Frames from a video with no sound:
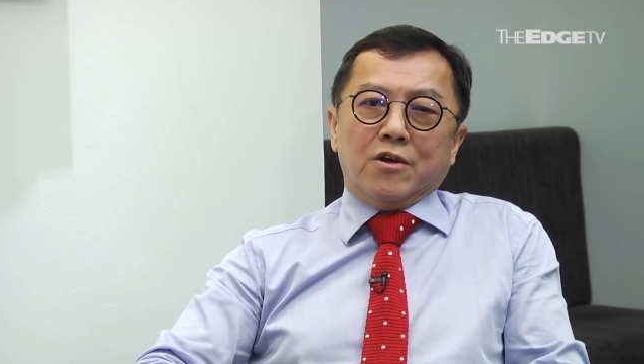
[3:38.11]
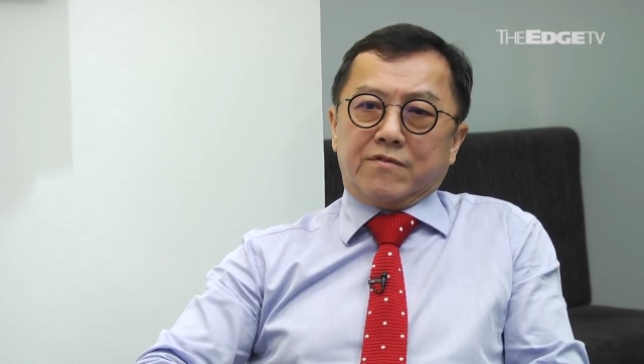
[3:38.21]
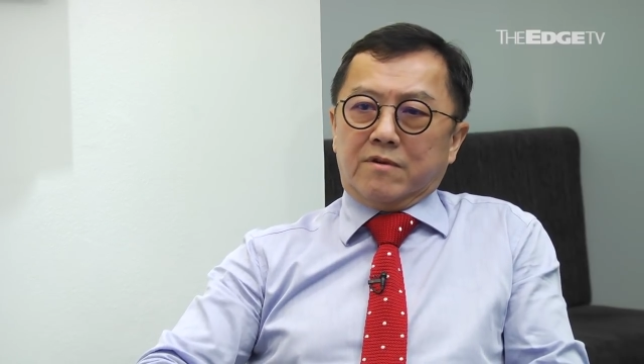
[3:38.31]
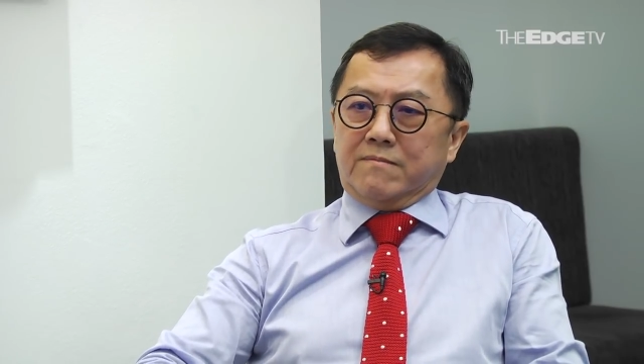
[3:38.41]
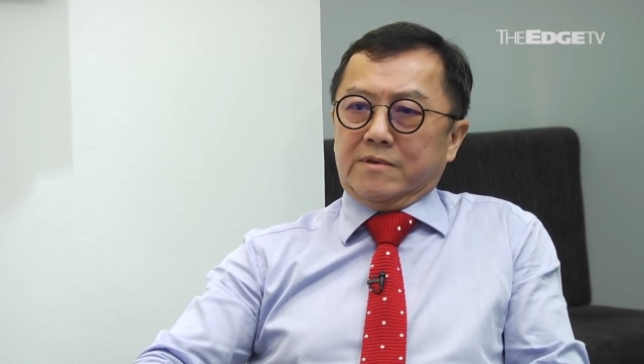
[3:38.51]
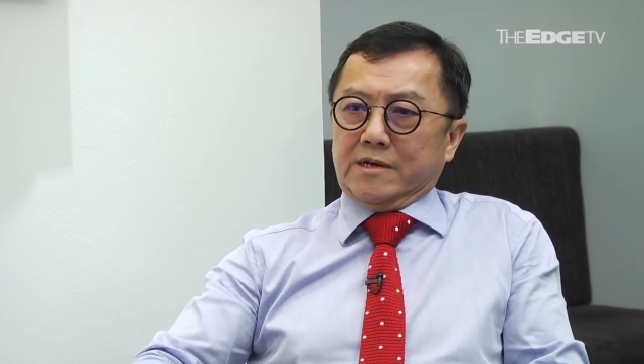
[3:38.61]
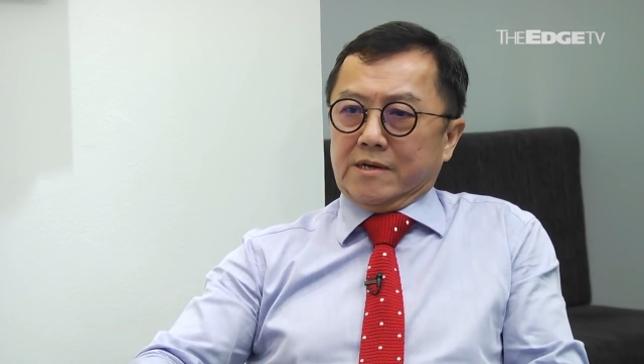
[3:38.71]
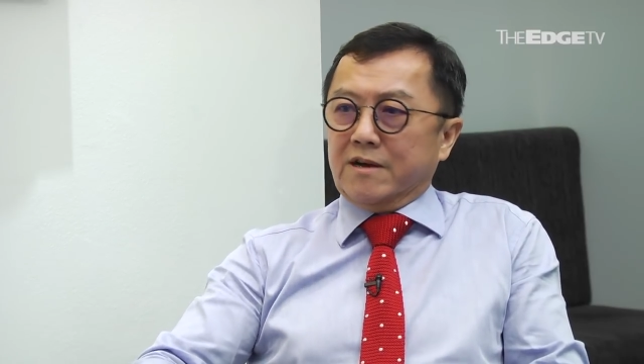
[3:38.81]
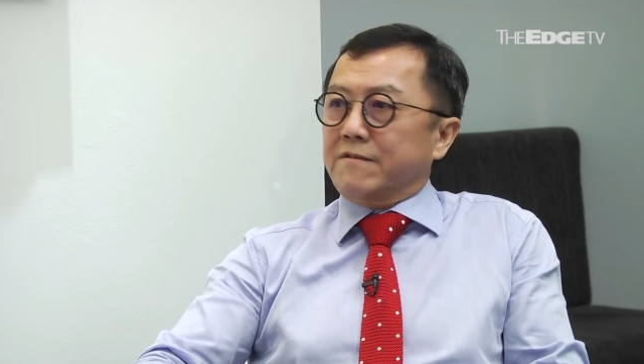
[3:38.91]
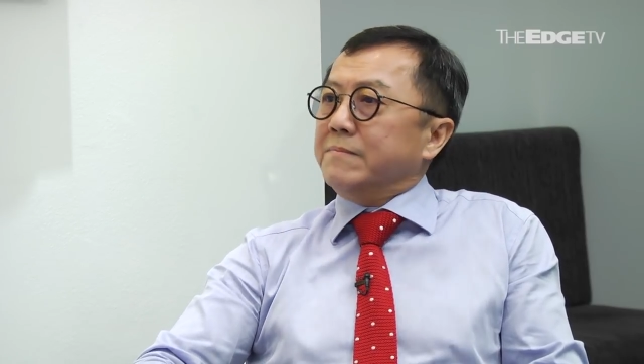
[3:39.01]
from a
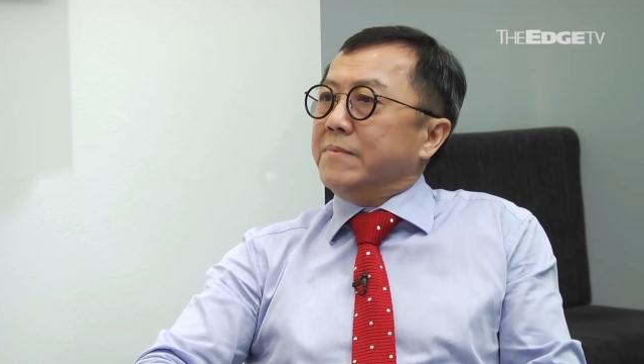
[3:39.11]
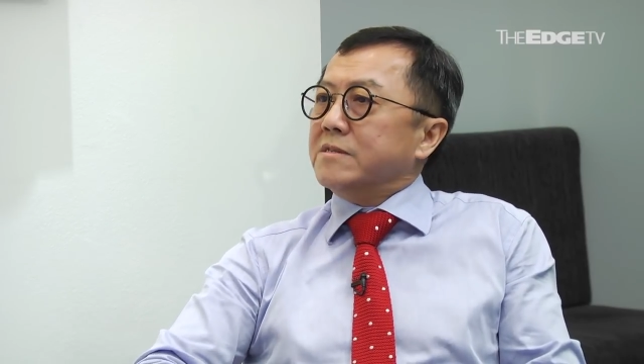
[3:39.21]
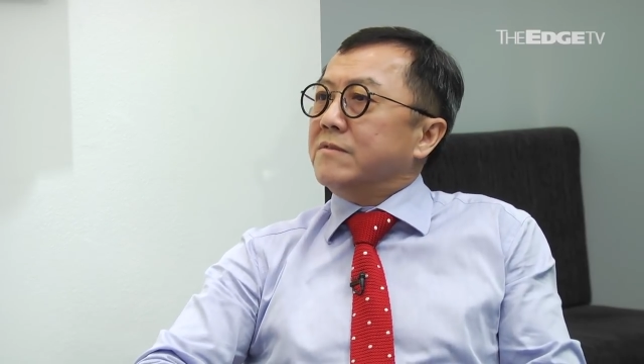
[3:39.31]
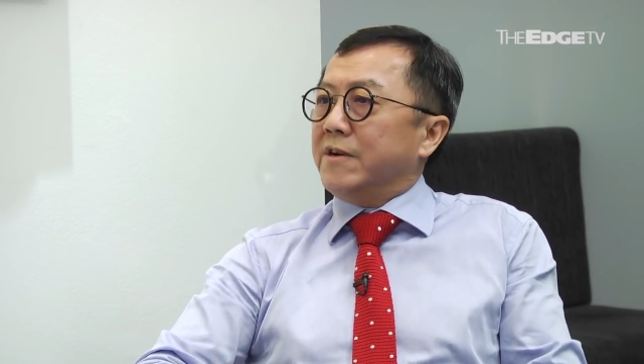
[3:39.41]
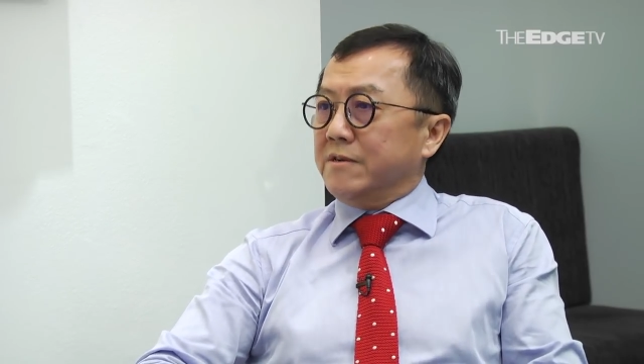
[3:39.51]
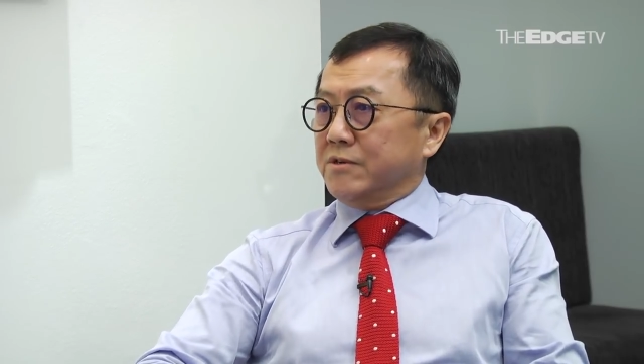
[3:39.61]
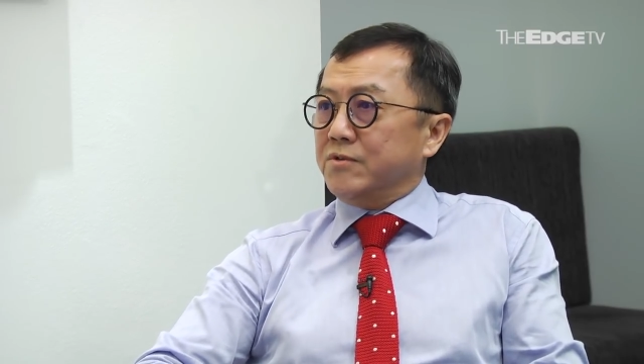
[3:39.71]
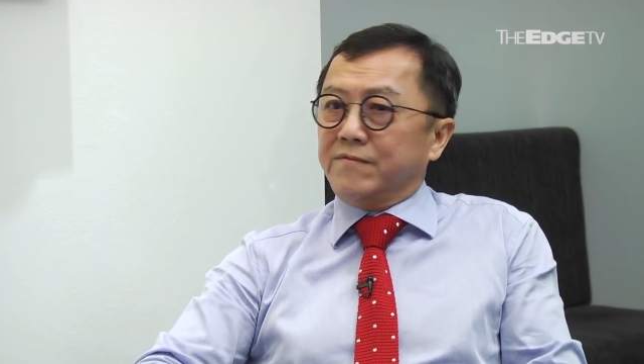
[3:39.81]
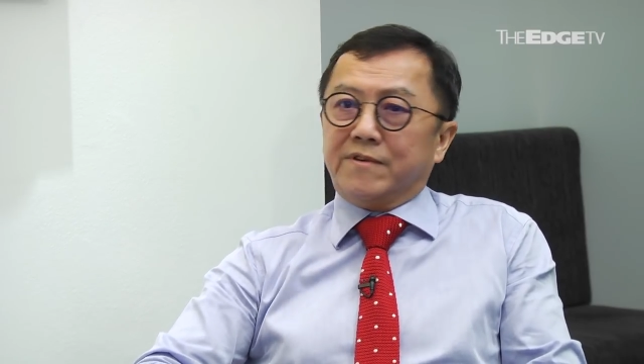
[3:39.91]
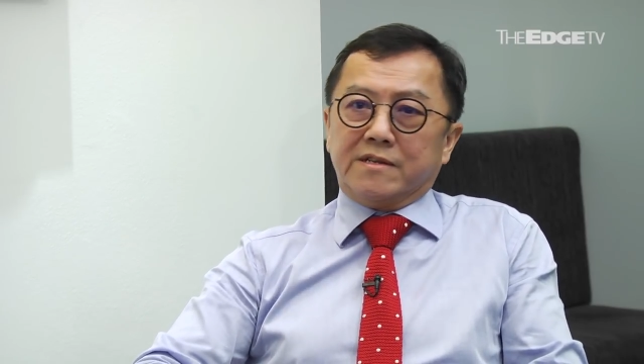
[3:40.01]
current base of
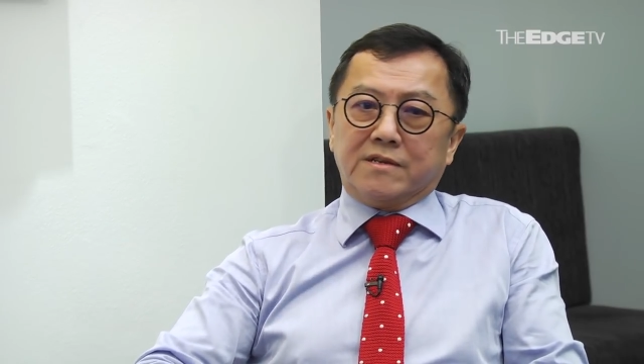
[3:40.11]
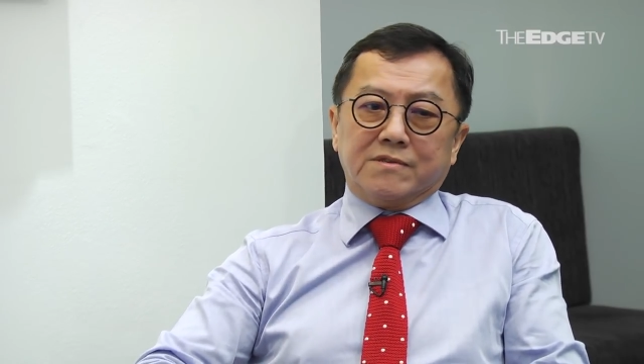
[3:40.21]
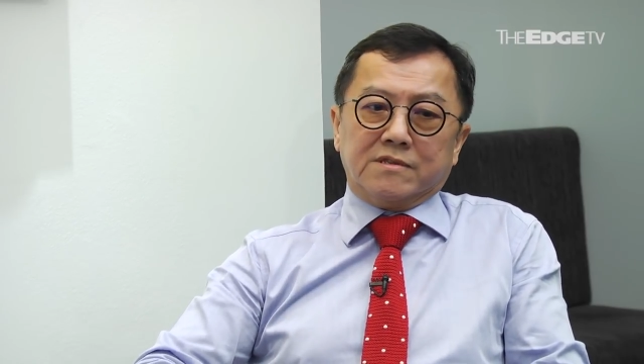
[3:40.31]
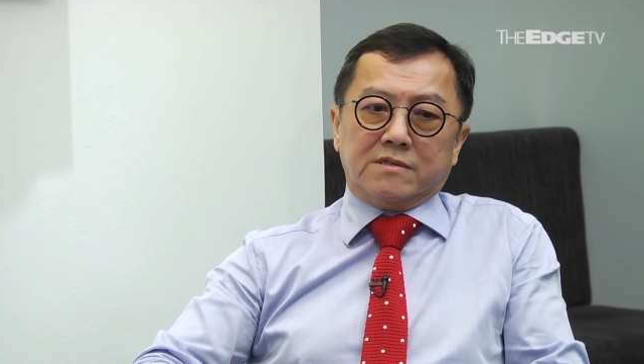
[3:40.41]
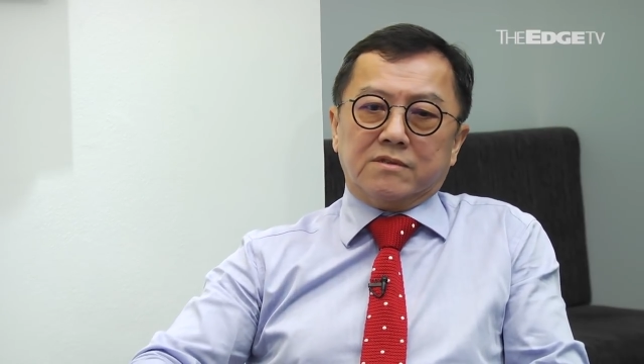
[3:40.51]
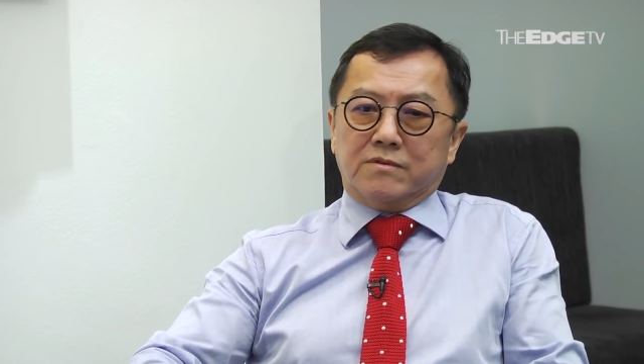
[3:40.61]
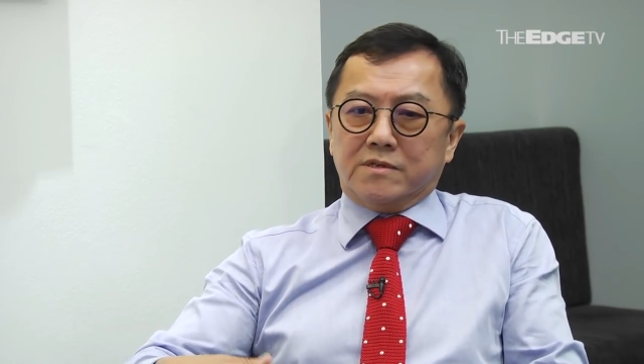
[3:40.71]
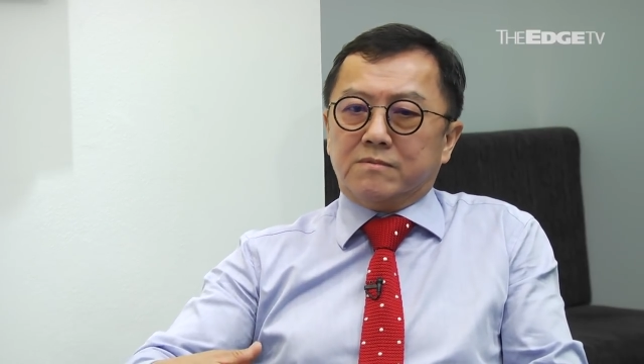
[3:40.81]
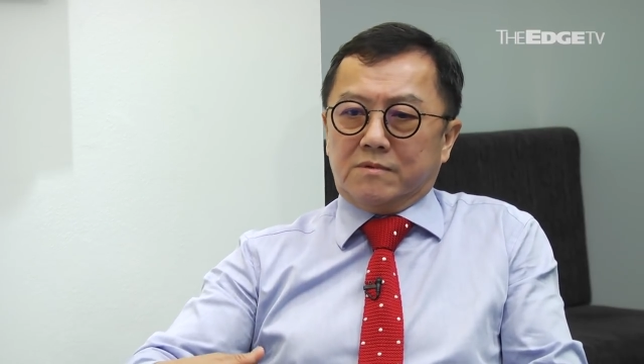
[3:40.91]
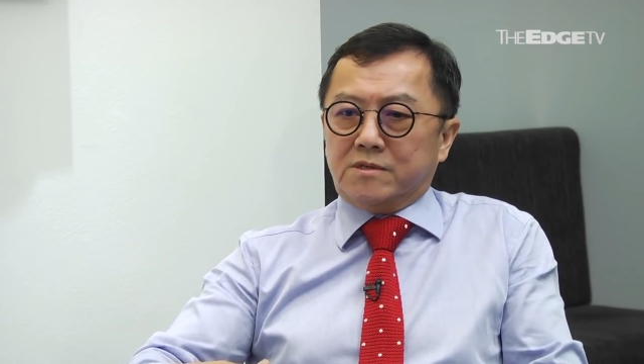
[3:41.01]
125,000, so
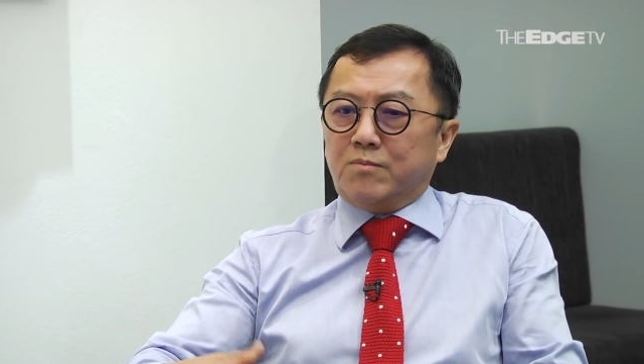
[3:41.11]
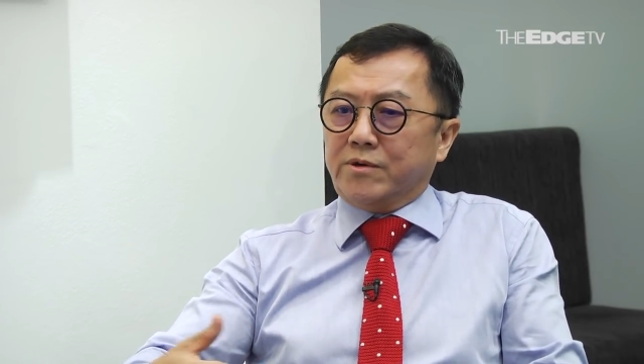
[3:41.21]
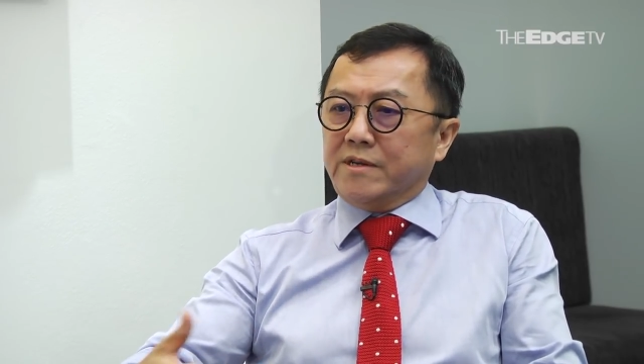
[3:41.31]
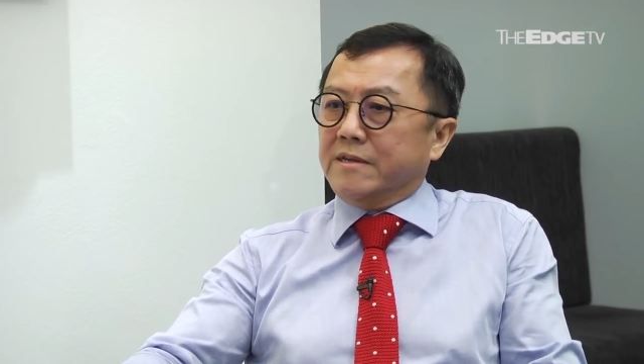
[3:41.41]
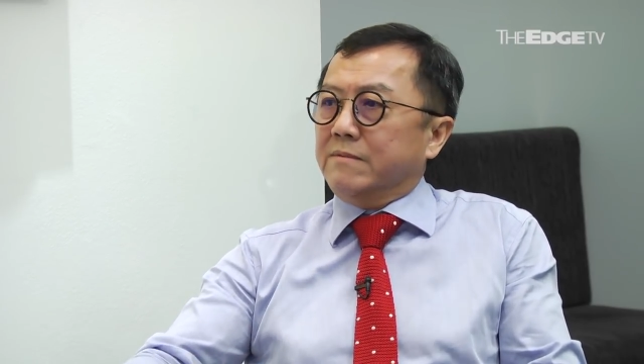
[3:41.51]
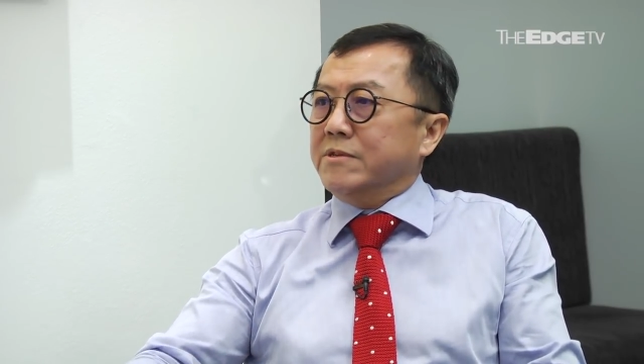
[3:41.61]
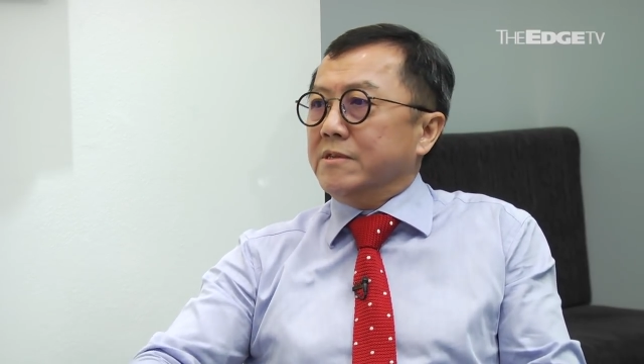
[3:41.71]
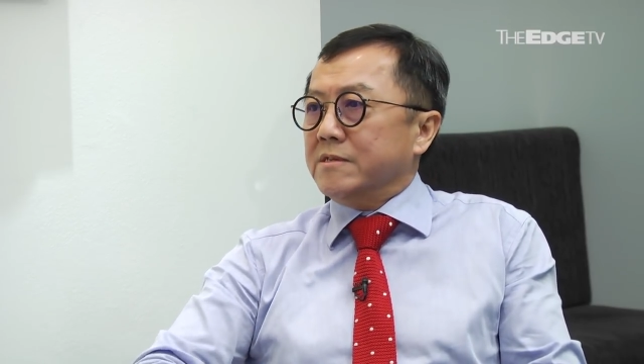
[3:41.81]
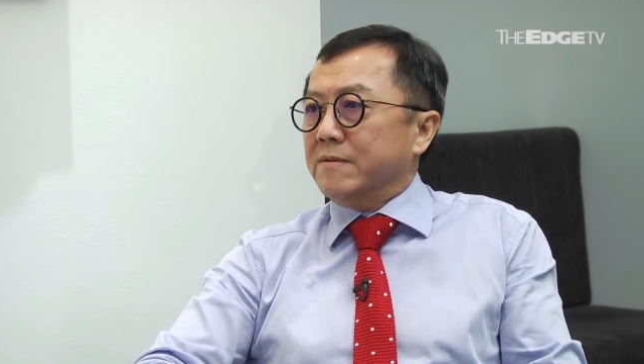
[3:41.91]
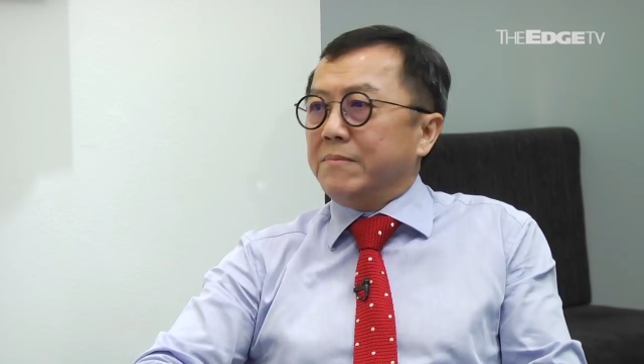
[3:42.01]
it's more than double
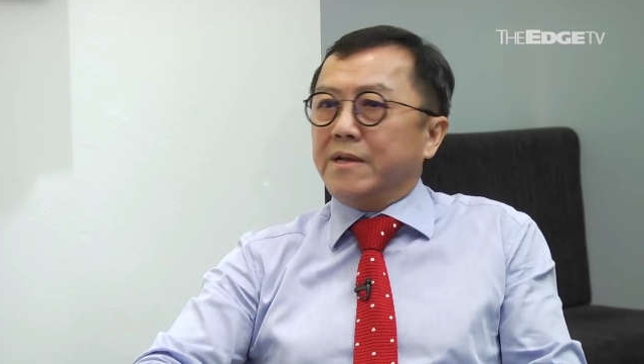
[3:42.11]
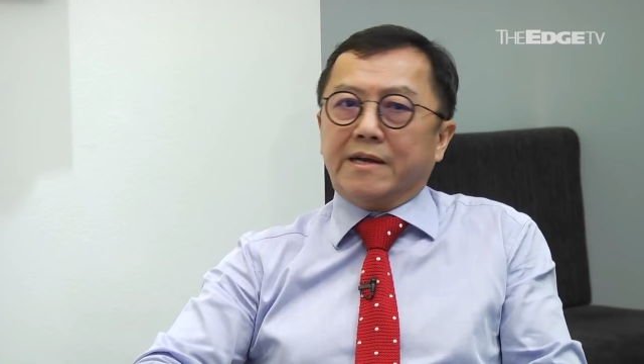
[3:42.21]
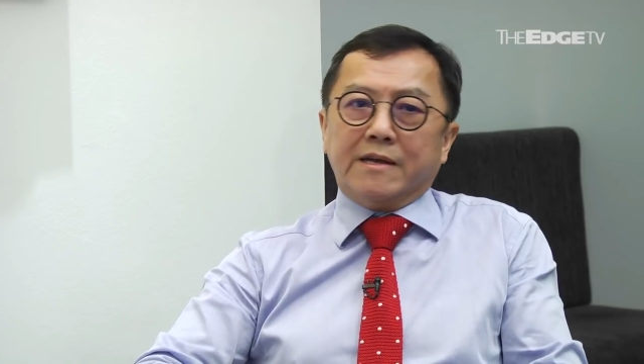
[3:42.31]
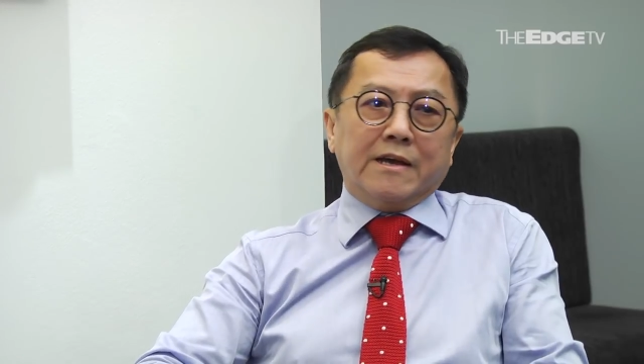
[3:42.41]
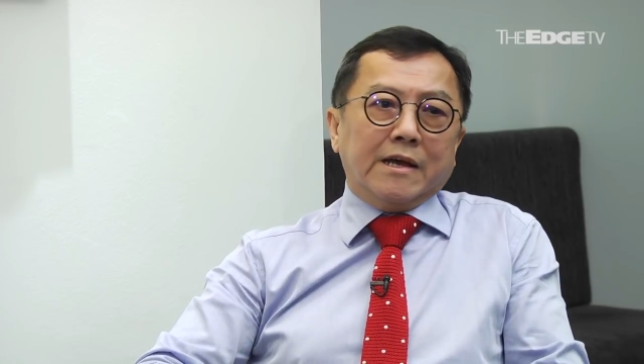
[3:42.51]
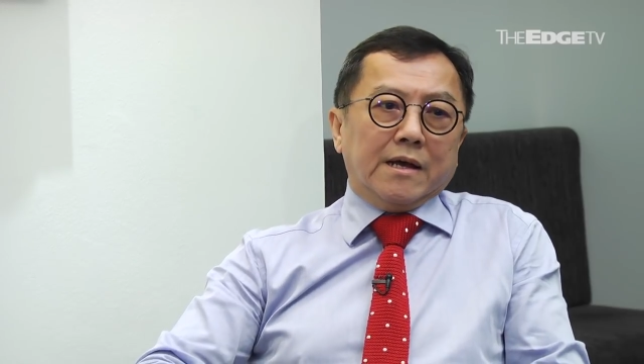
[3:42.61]
the supply.